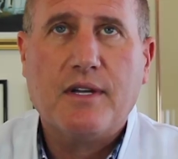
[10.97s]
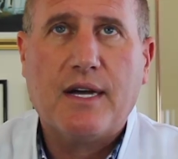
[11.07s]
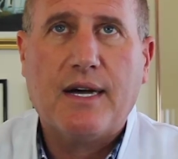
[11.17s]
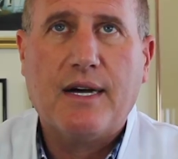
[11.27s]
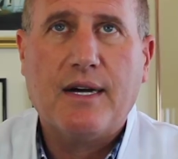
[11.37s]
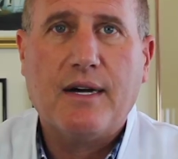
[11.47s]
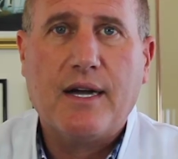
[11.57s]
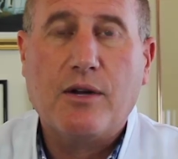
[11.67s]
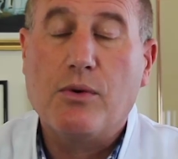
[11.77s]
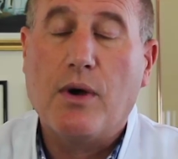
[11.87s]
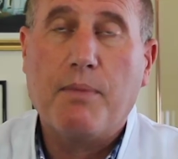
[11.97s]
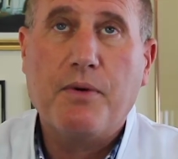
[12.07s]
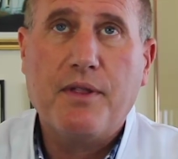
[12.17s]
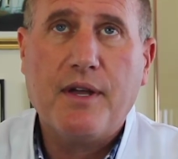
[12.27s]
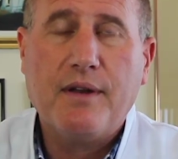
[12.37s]
I grew up
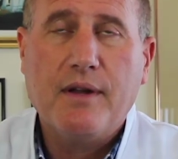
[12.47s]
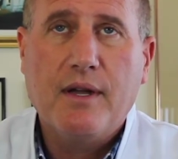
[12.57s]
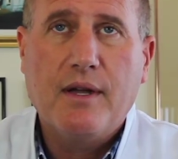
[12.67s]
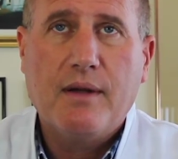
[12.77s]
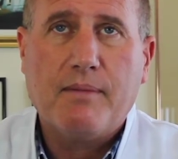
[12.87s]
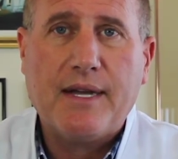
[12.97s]
with it. My